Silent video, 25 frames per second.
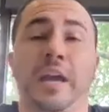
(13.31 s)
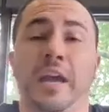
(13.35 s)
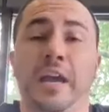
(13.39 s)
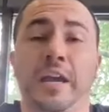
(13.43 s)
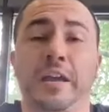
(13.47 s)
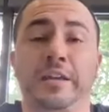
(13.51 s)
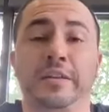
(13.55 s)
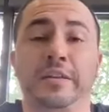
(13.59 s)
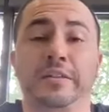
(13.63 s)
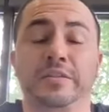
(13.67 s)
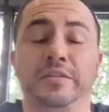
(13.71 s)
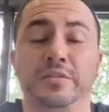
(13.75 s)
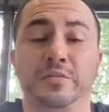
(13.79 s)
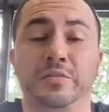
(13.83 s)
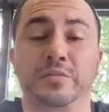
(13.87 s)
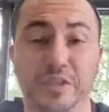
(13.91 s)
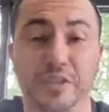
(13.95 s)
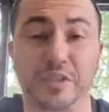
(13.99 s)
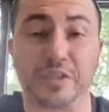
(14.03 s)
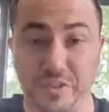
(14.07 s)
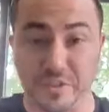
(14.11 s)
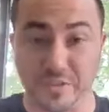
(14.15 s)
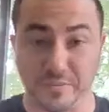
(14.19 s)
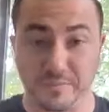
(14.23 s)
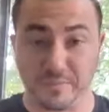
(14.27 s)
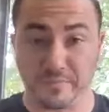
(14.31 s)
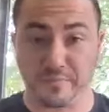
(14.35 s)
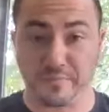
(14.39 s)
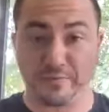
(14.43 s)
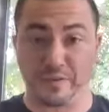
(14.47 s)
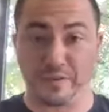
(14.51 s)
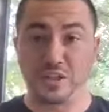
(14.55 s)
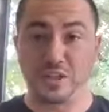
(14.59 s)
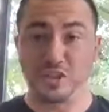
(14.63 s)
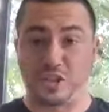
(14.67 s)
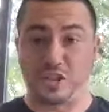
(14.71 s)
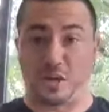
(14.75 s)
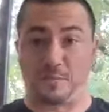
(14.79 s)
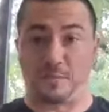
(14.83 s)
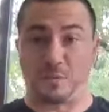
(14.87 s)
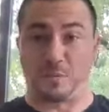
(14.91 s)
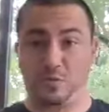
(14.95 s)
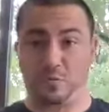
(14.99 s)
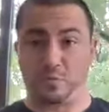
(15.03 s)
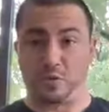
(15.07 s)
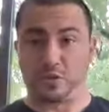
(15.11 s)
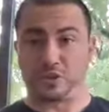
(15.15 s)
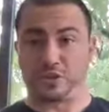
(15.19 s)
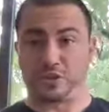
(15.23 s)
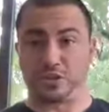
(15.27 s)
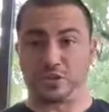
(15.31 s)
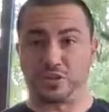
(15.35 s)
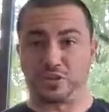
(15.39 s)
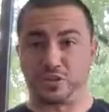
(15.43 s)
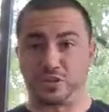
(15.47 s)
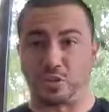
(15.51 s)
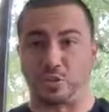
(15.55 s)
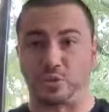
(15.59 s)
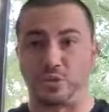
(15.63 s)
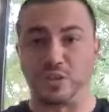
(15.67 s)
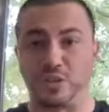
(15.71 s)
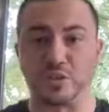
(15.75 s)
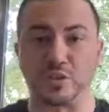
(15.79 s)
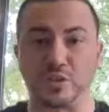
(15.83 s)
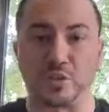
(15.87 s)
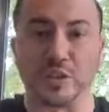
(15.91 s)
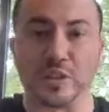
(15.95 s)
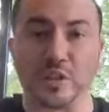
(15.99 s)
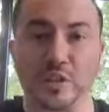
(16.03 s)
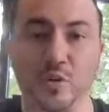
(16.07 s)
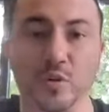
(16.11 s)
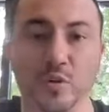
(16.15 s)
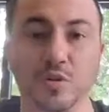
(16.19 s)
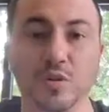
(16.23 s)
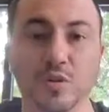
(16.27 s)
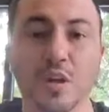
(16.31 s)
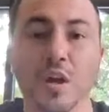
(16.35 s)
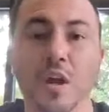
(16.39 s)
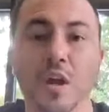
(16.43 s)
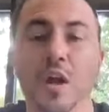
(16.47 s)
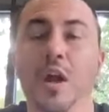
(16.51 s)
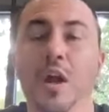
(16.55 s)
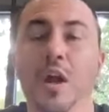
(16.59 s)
and we just finished summer, which is totally, totally cool.